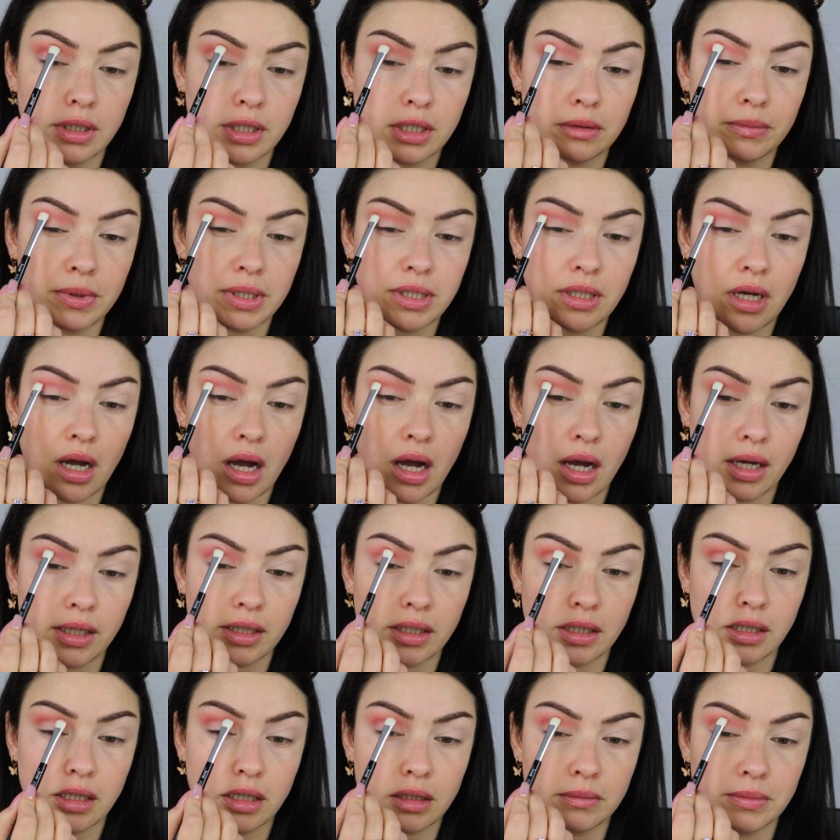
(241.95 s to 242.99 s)
little bit
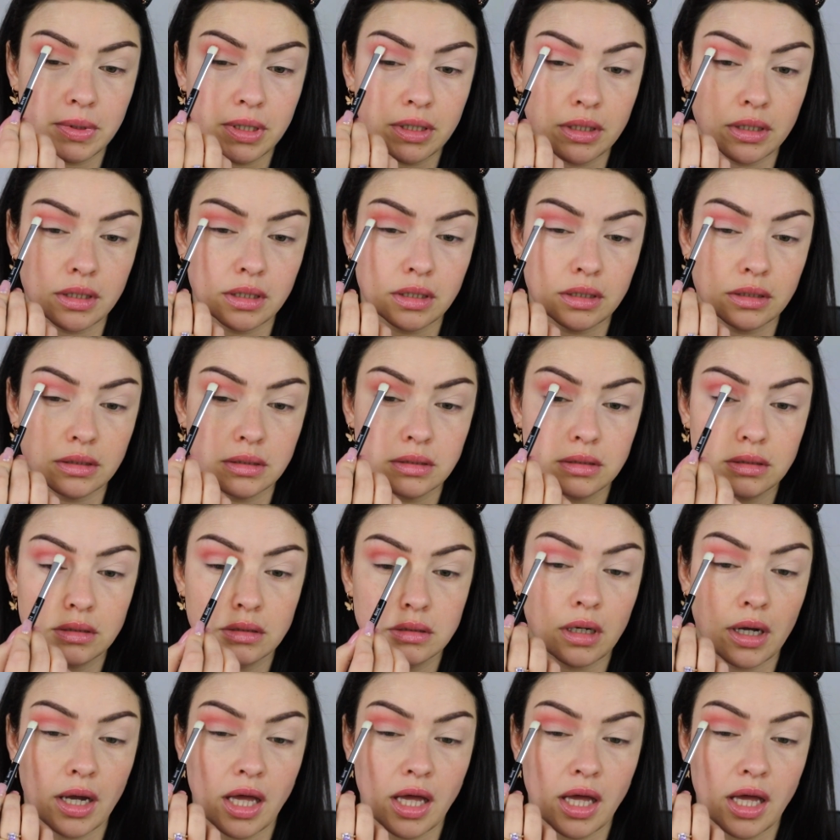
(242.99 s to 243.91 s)
higher because